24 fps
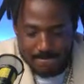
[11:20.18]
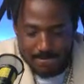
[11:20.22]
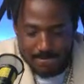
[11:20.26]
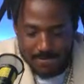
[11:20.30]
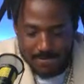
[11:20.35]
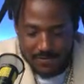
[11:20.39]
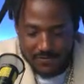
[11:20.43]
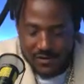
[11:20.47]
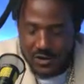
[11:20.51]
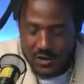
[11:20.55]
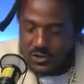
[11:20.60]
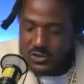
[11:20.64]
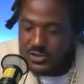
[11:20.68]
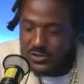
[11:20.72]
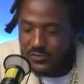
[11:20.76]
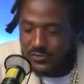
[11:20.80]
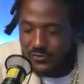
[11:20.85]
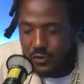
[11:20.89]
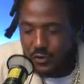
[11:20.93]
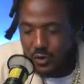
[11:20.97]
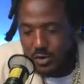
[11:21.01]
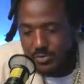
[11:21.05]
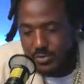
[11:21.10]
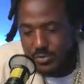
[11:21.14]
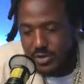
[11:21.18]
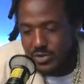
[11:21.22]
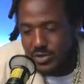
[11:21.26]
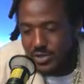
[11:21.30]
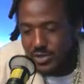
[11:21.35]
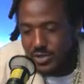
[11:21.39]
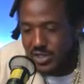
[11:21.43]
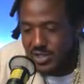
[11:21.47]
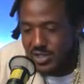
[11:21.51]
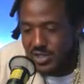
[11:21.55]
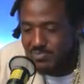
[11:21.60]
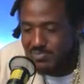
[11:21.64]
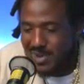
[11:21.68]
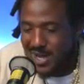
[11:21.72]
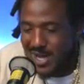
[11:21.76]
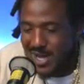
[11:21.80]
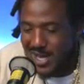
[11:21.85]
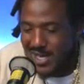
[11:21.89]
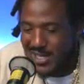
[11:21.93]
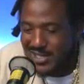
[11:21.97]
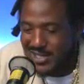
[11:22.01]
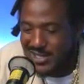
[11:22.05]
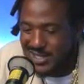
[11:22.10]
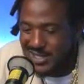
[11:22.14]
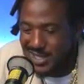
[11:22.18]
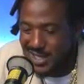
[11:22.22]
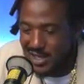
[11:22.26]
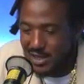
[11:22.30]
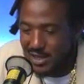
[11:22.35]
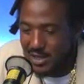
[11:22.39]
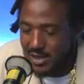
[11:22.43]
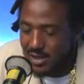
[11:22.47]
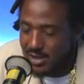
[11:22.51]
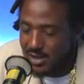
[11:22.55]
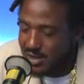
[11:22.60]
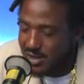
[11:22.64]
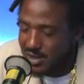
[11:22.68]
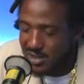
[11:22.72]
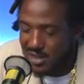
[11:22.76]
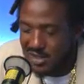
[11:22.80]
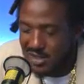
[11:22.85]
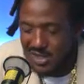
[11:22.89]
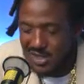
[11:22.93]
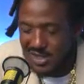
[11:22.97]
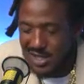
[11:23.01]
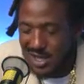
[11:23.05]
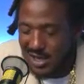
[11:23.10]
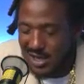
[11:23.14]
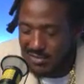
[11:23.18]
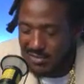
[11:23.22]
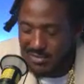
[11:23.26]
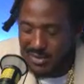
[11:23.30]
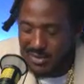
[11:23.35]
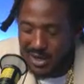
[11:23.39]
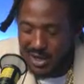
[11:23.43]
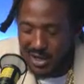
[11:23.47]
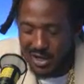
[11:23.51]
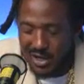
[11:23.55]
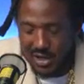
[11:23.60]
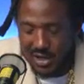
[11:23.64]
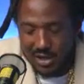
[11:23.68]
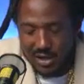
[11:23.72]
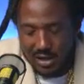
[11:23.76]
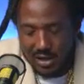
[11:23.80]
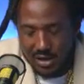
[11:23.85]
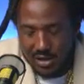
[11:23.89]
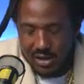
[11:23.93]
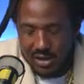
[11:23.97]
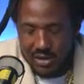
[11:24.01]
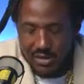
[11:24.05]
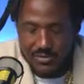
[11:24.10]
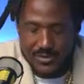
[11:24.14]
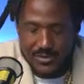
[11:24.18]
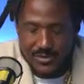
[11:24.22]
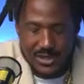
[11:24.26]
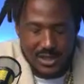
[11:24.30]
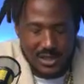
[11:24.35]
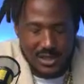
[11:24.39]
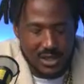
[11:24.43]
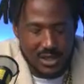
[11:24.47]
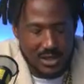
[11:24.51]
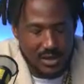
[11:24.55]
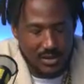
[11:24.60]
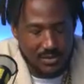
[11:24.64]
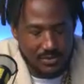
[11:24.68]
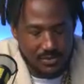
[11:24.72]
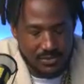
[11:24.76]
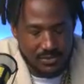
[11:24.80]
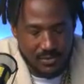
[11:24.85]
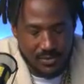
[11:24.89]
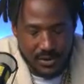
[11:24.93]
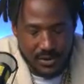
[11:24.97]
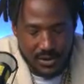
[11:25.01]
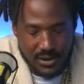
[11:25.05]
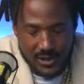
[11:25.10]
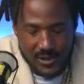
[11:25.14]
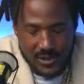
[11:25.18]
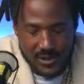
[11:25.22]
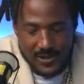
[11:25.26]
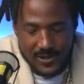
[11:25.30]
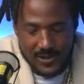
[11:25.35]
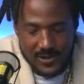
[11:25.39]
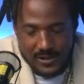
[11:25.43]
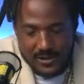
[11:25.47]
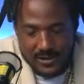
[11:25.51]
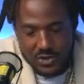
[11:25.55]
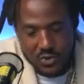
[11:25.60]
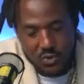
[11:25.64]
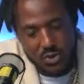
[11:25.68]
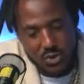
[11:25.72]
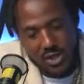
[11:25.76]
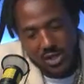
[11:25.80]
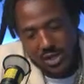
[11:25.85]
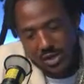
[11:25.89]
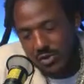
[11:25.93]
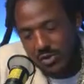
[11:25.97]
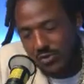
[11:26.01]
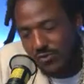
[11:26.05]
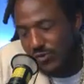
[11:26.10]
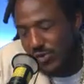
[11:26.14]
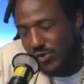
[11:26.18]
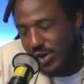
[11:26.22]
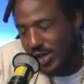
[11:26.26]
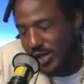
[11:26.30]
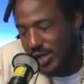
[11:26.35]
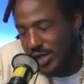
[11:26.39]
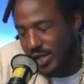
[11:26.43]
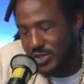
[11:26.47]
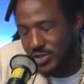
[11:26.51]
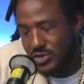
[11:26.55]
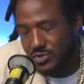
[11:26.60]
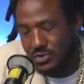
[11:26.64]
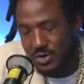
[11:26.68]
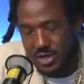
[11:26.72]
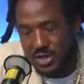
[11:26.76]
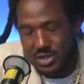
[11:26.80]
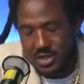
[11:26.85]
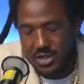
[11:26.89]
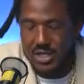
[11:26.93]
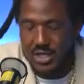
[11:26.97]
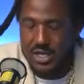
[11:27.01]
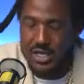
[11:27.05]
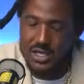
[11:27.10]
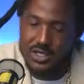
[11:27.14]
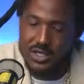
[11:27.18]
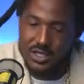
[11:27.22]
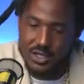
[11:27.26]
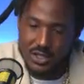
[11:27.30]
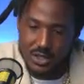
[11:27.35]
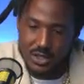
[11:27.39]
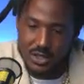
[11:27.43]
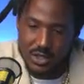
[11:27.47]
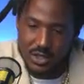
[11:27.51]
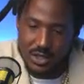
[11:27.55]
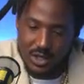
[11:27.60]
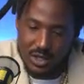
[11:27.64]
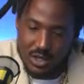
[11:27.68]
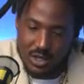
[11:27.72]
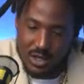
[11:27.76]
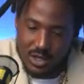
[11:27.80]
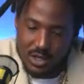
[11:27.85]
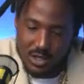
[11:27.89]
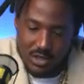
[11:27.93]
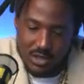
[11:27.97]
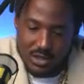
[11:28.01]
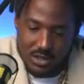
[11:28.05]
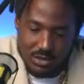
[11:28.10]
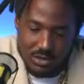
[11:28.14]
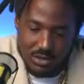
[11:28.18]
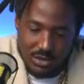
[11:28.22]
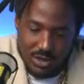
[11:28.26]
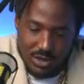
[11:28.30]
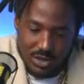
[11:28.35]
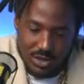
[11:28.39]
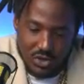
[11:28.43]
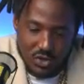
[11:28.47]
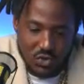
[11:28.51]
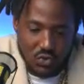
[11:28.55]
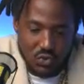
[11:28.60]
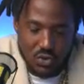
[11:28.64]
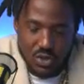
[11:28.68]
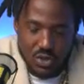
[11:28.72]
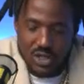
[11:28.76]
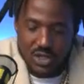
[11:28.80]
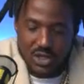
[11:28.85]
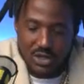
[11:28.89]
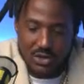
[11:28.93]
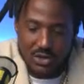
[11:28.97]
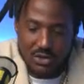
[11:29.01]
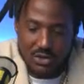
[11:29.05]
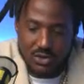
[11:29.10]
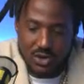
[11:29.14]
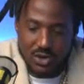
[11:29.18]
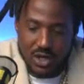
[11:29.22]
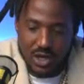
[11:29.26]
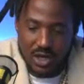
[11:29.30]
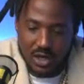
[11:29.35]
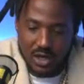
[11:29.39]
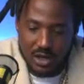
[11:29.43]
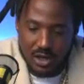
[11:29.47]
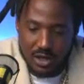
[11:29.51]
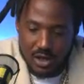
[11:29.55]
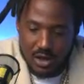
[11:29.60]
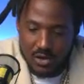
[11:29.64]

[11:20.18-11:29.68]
First and foremost, just mindset, state of mind. You know what I'm saying? Tweaking on financial education. So just tweaking on that.